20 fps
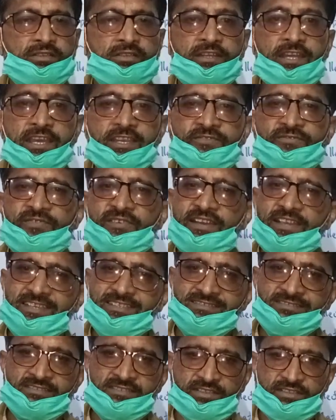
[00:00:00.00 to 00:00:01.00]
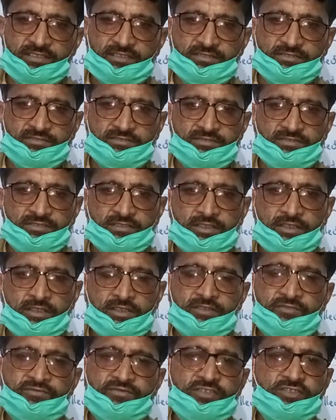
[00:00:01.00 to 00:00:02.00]
lifeless things
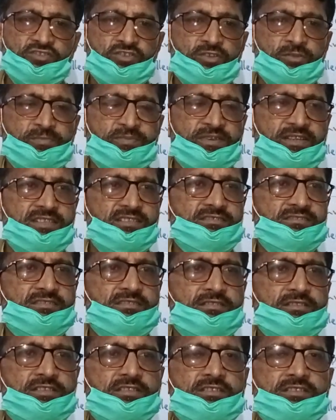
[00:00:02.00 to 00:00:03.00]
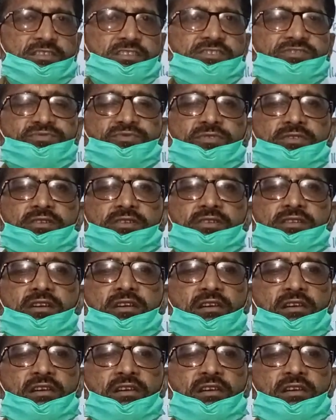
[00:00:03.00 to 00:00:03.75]
which are present in this world,